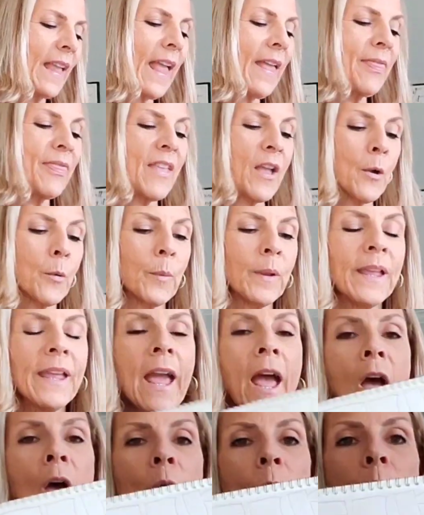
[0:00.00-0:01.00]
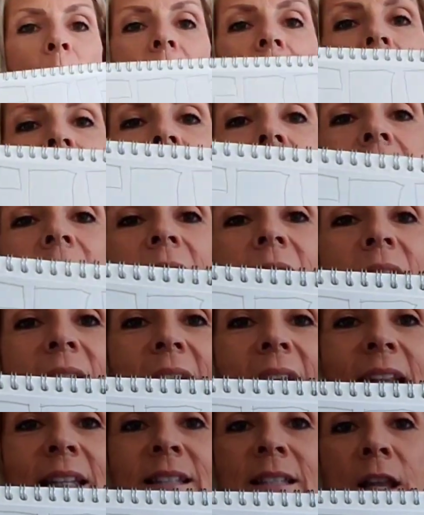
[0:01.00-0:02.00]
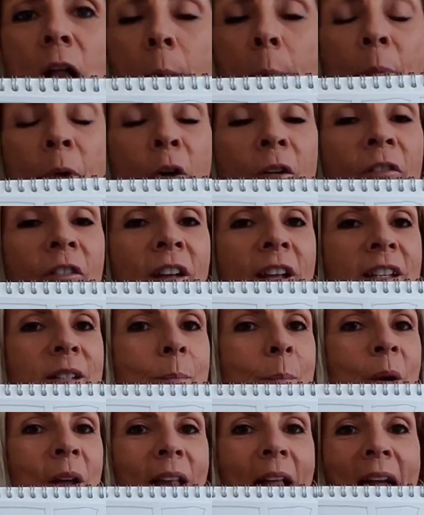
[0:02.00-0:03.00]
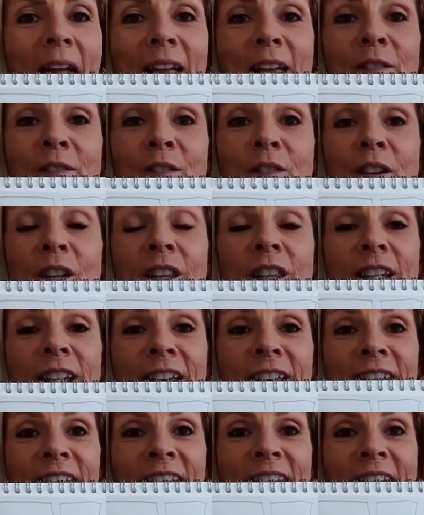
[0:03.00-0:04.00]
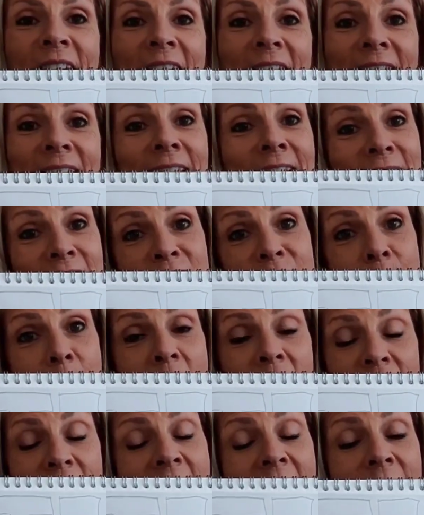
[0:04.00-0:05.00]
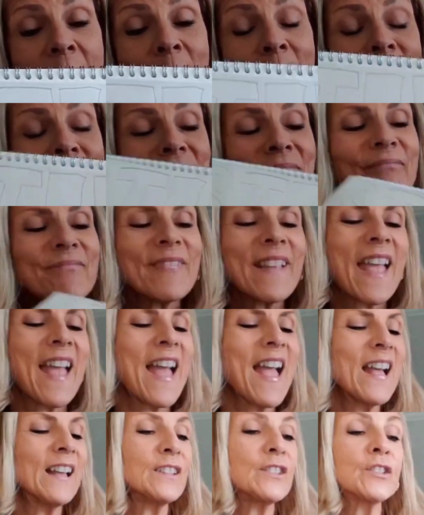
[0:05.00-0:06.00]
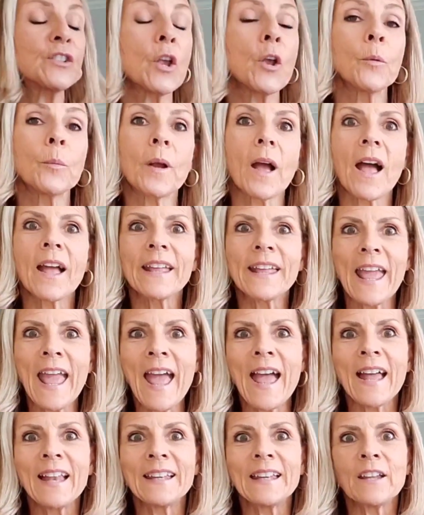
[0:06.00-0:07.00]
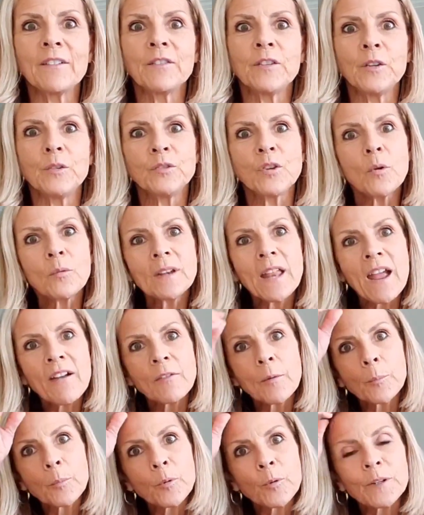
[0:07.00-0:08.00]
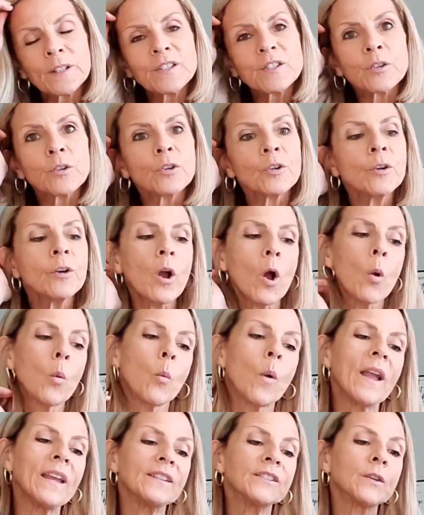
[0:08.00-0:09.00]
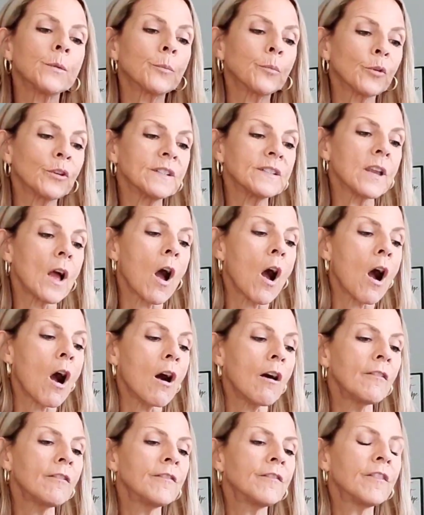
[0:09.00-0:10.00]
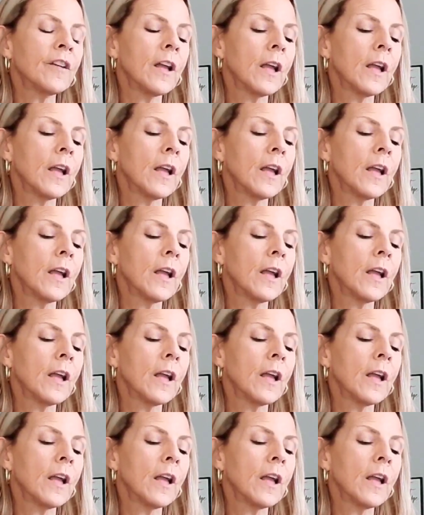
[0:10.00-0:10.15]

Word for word: And there we go. It's not perfect, but I can fill it in and it is my name. So again, if you don't have a printer, a way to print off,